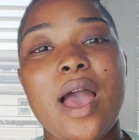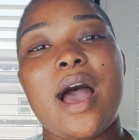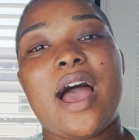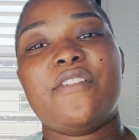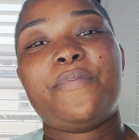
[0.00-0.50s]

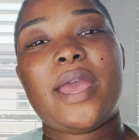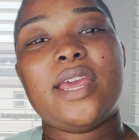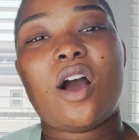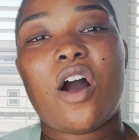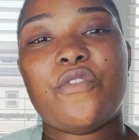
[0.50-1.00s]
I have
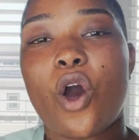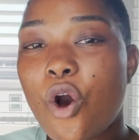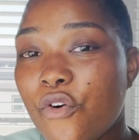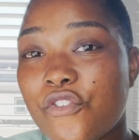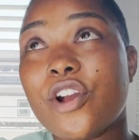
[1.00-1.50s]
paid off
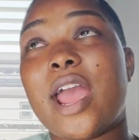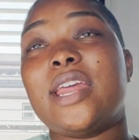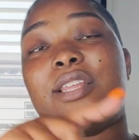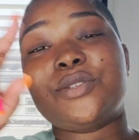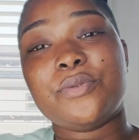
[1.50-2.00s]
over
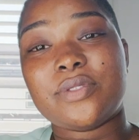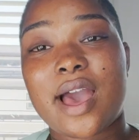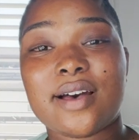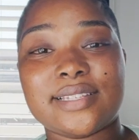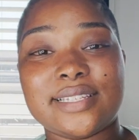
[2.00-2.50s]

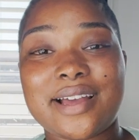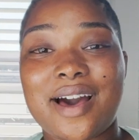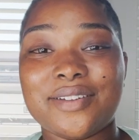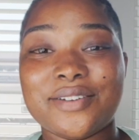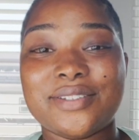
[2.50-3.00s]

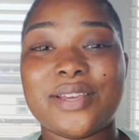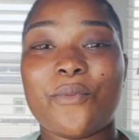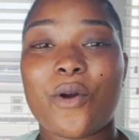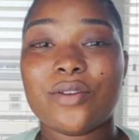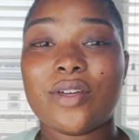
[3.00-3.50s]
$82,000
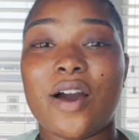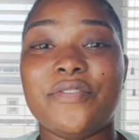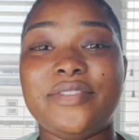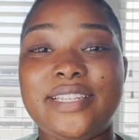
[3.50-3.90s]
worth of